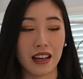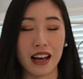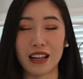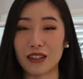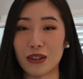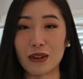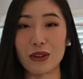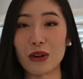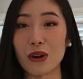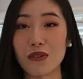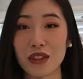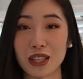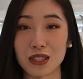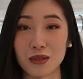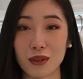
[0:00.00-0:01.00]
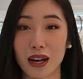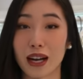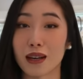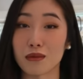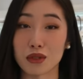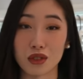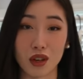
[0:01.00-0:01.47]
I don't know if that's right.
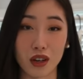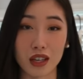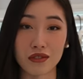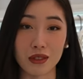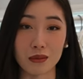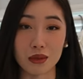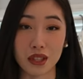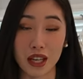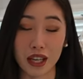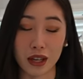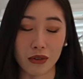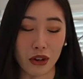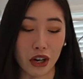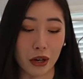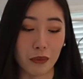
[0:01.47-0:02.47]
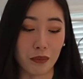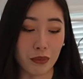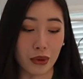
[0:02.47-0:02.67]
I'm sorry if I'm saying it wrong,